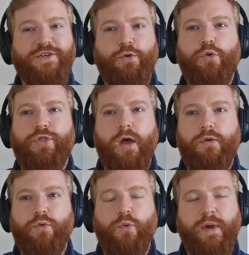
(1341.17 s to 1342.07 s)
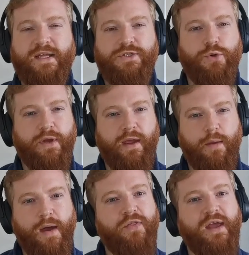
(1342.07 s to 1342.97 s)
so although we're talking
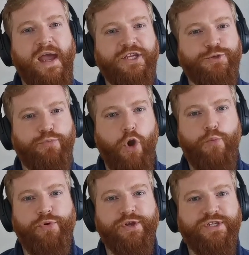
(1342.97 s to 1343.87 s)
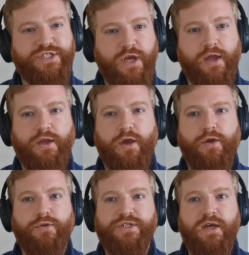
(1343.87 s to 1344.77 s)
about the age-appropriate design
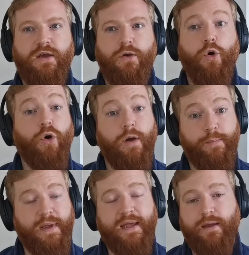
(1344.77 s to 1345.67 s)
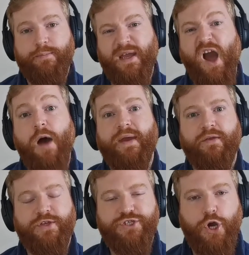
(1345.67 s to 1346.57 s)
code or
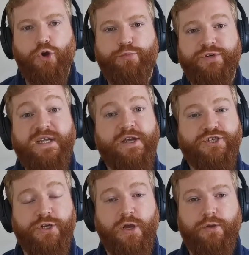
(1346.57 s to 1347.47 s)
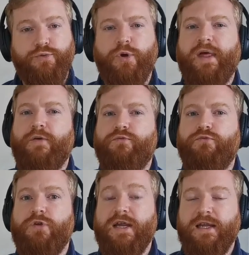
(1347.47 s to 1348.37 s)
becoming the child protection code, what that
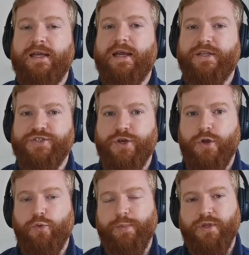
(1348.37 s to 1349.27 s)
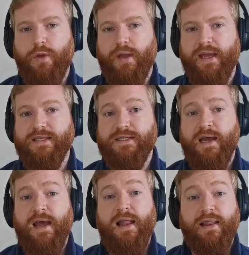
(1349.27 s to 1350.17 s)
really in turn will be doing is
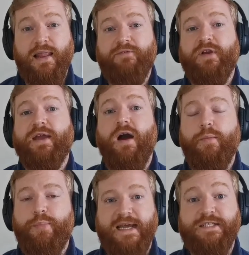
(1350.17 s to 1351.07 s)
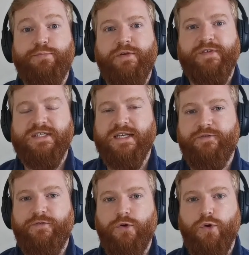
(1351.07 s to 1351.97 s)
leveling up data privacy
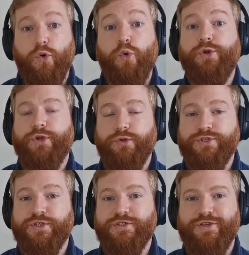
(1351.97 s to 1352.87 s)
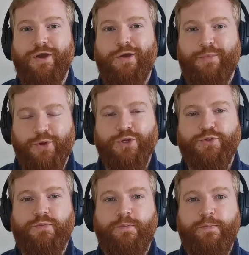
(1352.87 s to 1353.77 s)
for all users,
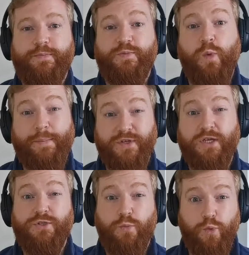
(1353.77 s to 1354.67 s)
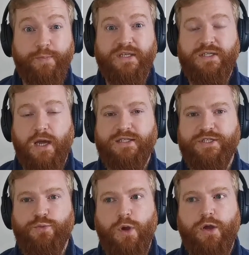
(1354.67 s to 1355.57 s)
because websites would be
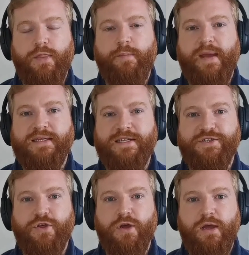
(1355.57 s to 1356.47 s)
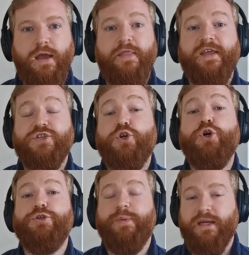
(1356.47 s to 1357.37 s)
starting to work on the basis that this
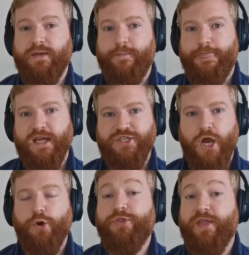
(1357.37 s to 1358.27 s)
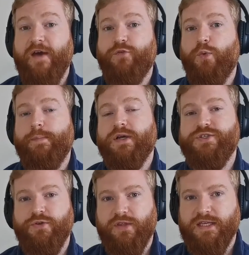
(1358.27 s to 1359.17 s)
could be a child, therefore we
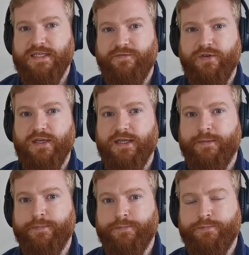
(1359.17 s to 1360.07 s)
must do things differently.